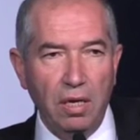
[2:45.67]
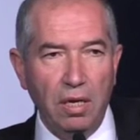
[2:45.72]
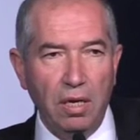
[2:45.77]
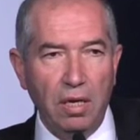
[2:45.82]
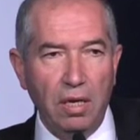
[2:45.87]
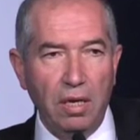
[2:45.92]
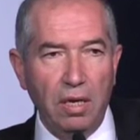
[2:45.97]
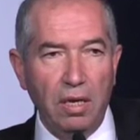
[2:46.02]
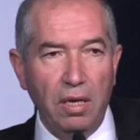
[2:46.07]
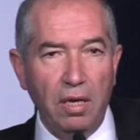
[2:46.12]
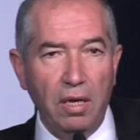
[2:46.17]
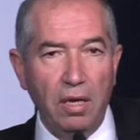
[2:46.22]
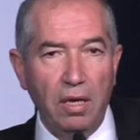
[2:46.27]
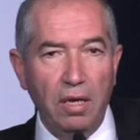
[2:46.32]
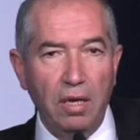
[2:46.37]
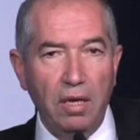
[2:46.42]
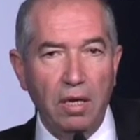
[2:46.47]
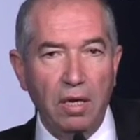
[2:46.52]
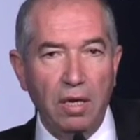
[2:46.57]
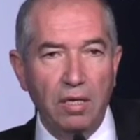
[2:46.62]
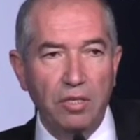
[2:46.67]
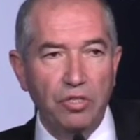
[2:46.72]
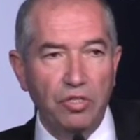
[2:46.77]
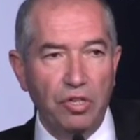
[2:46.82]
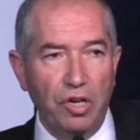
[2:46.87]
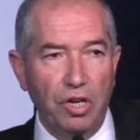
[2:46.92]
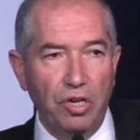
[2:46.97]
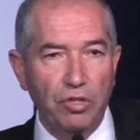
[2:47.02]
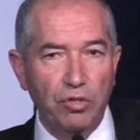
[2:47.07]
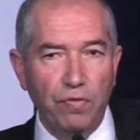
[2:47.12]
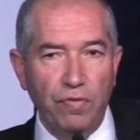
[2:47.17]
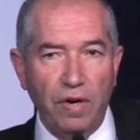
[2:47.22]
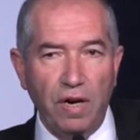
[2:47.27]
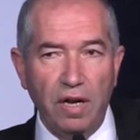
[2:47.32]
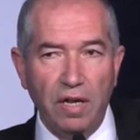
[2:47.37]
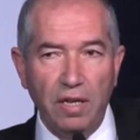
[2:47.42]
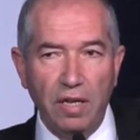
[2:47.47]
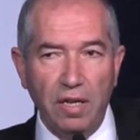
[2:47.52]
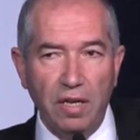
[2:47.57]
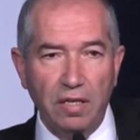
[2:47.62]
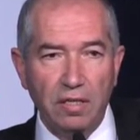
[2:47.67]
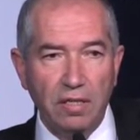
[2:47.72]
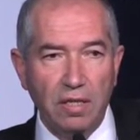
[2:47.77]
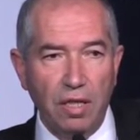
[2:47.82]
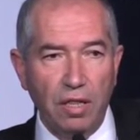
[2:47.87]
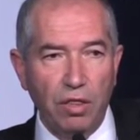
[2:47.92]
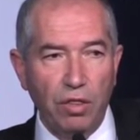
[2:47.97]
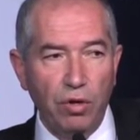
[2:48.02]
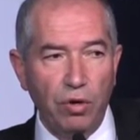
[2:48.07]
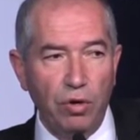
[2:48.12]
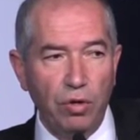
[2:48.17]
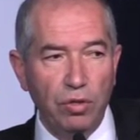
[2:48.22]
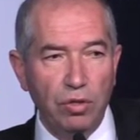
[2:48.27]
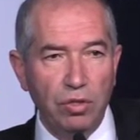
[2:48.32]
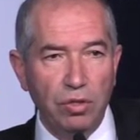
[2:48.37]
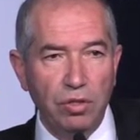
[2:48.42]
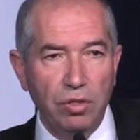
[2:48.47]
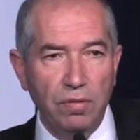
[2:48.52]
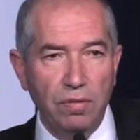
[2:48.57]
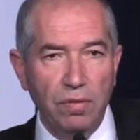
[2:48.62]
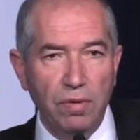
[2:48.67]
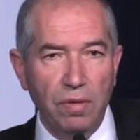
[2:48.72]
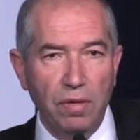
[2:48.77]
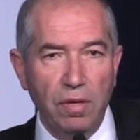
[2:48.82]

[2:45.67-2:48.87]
uh, exchange of ideas and thoughts